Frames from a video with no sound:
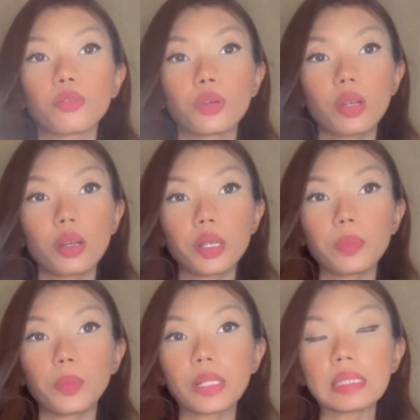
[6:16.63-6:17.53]

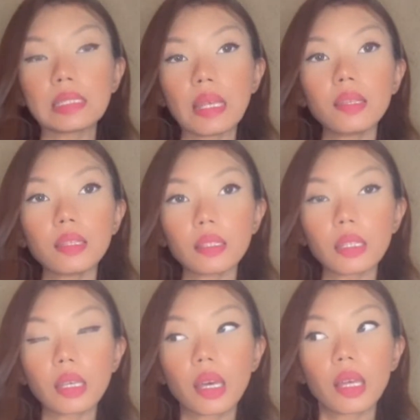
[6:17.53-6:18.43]
100%
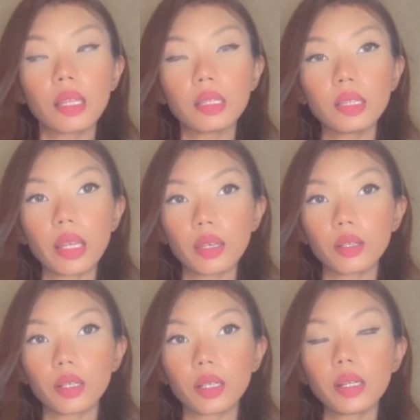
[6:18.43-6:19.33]

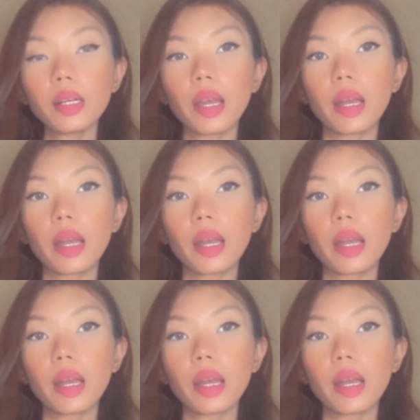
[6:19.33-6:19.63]
leather.